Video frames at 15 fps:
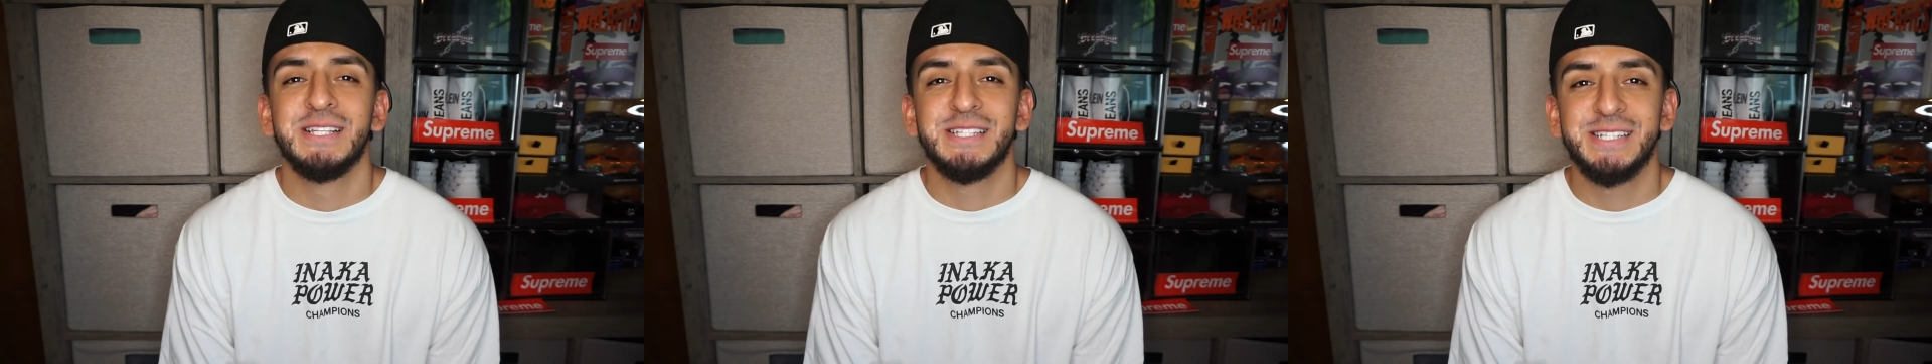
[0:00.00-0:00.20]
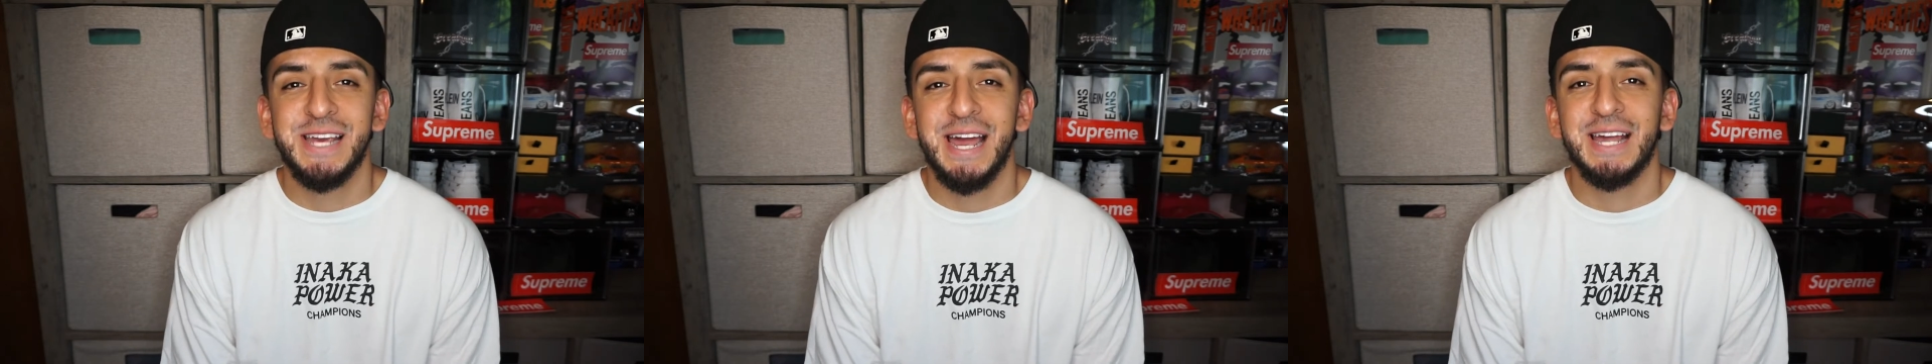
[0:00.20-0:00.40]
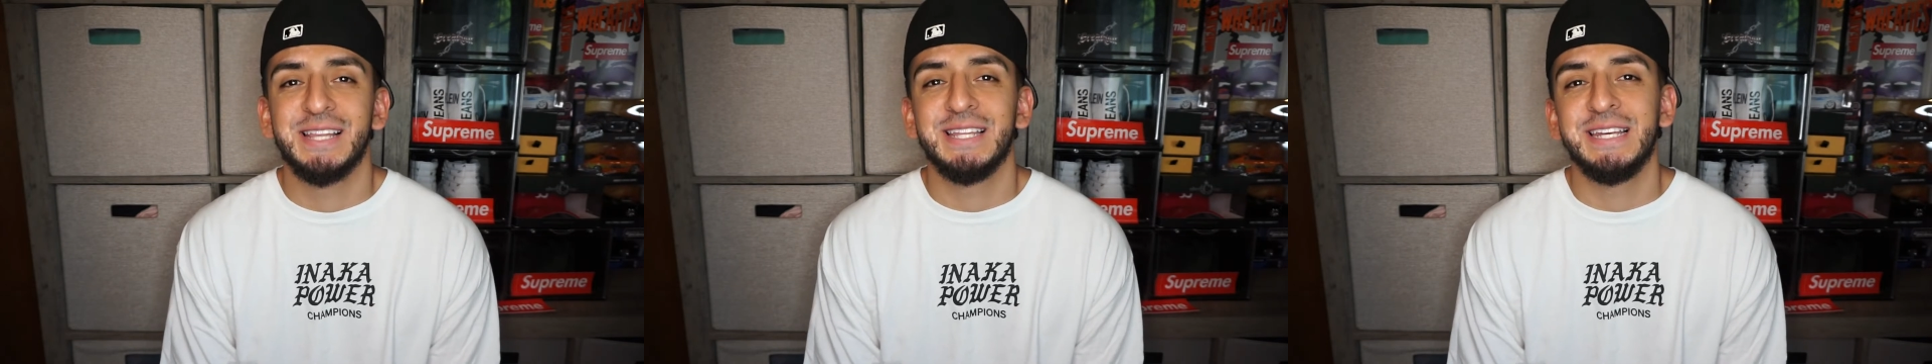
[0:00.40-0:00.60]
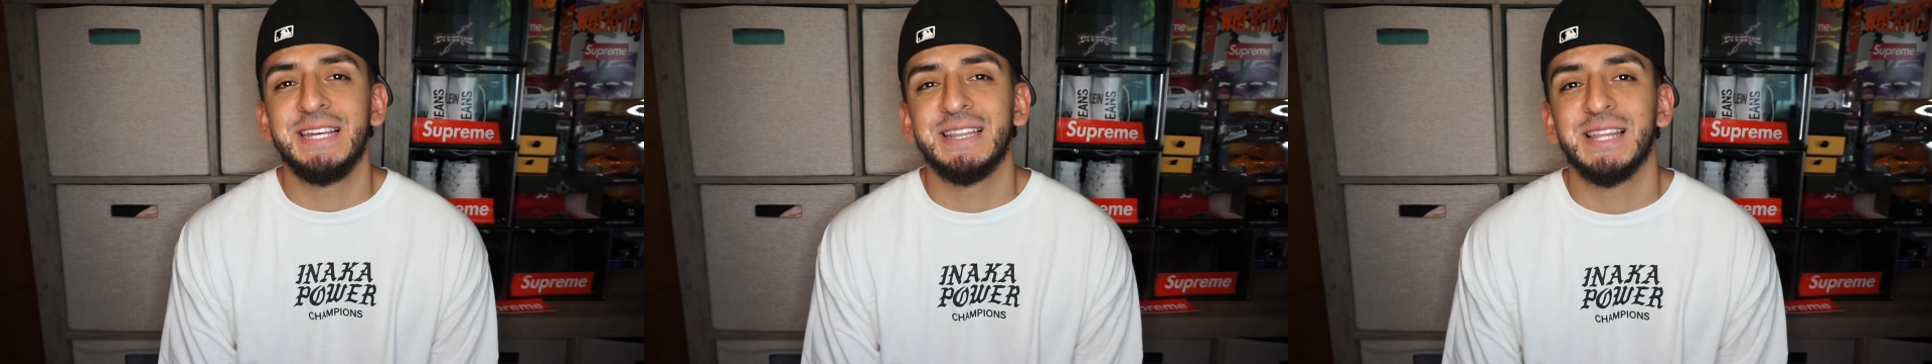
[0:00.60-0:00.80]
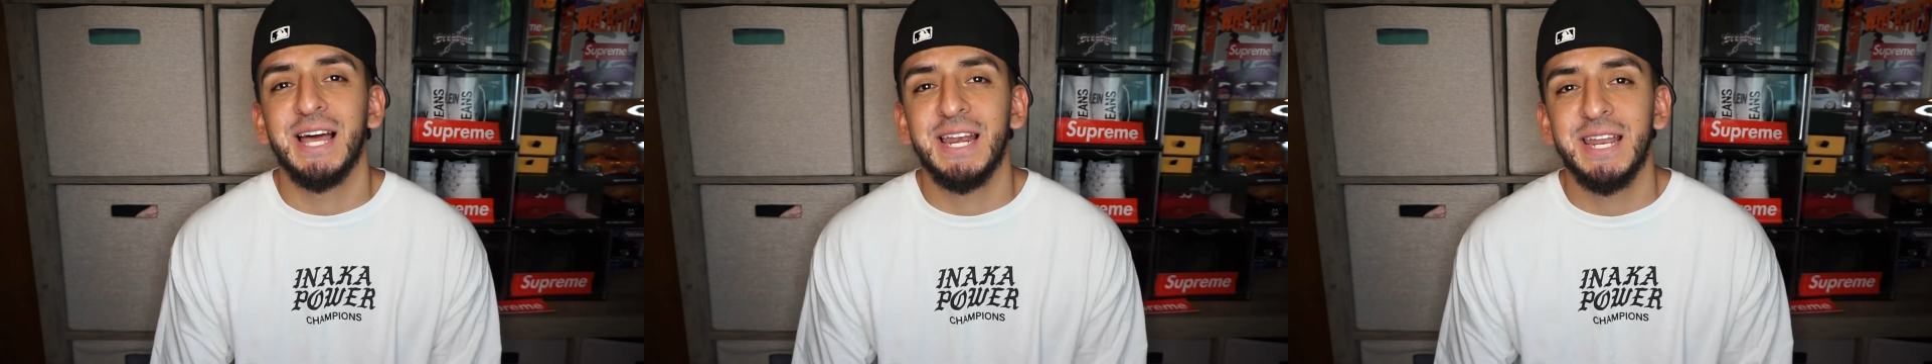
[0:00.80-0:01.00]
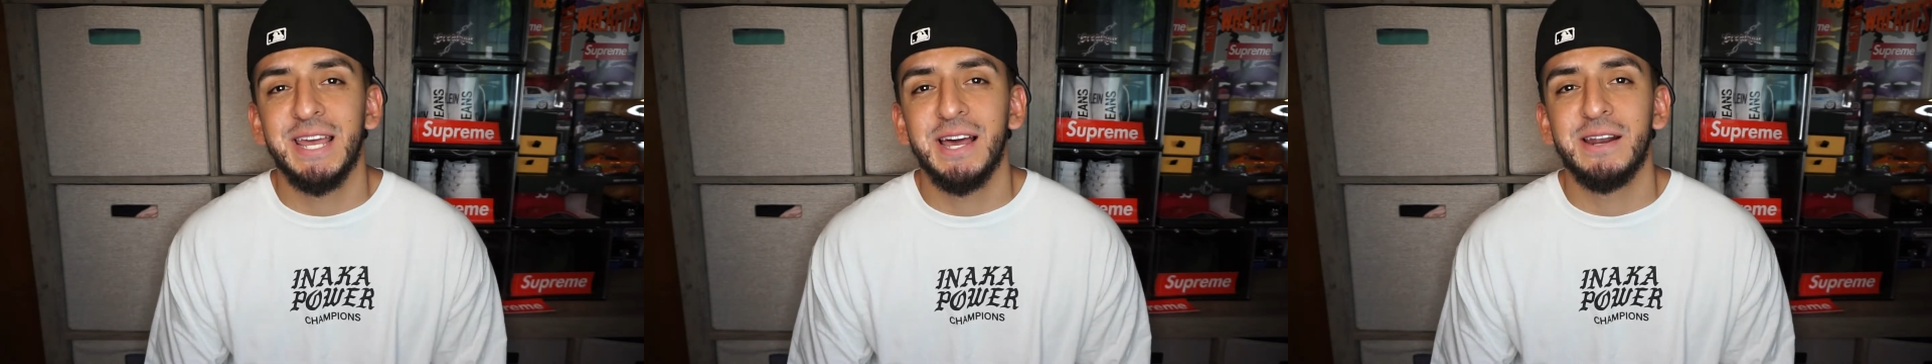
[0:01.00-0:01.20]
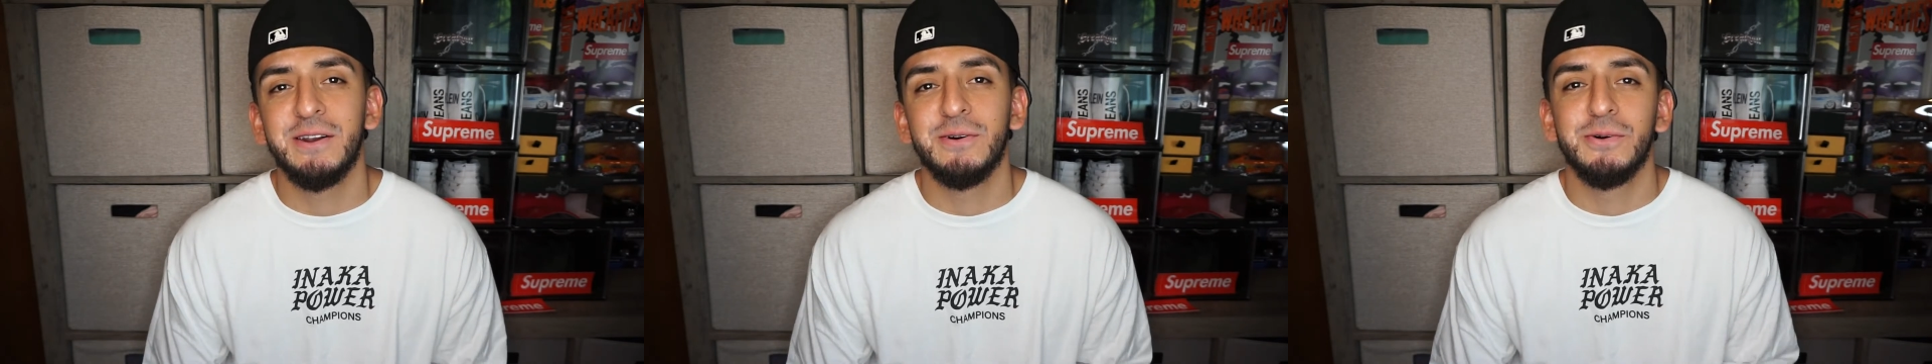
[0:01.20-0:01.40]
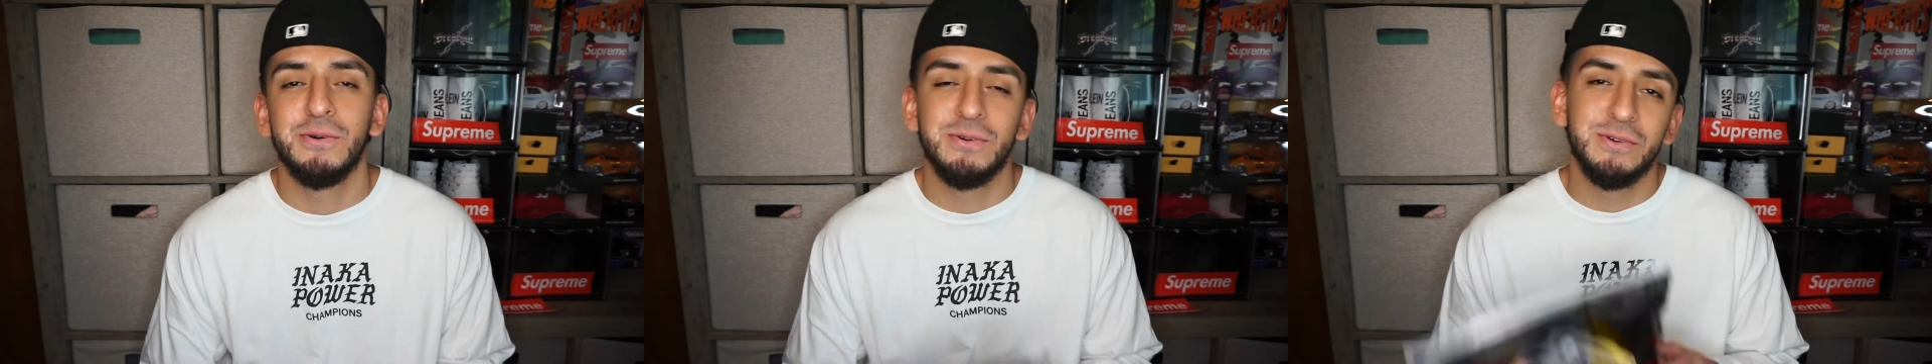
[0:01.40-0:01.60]
Jacked
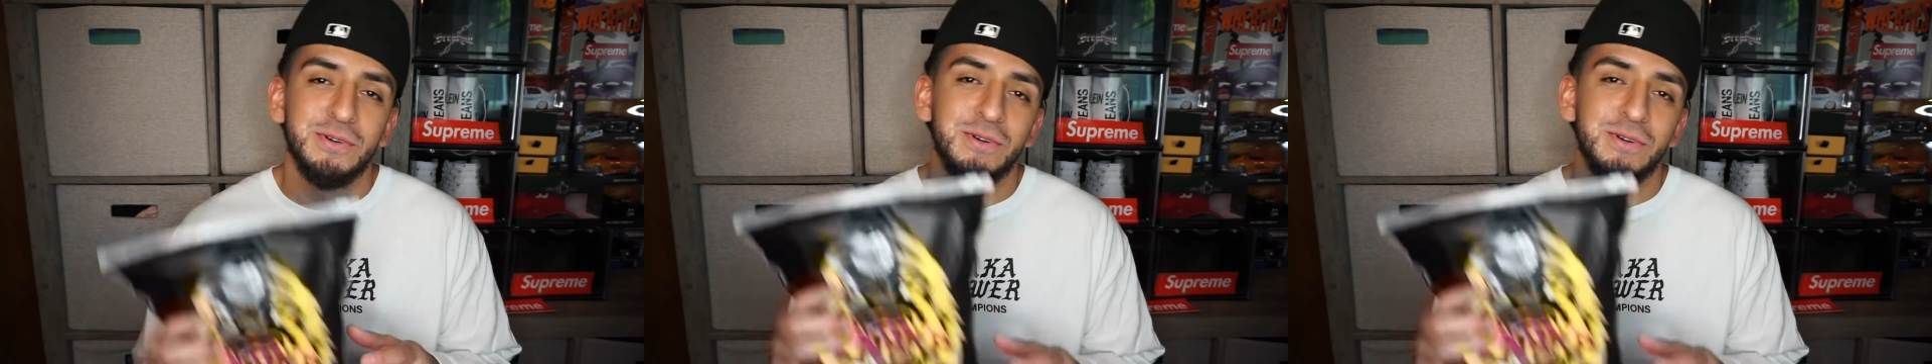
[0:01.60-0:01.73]
Italiano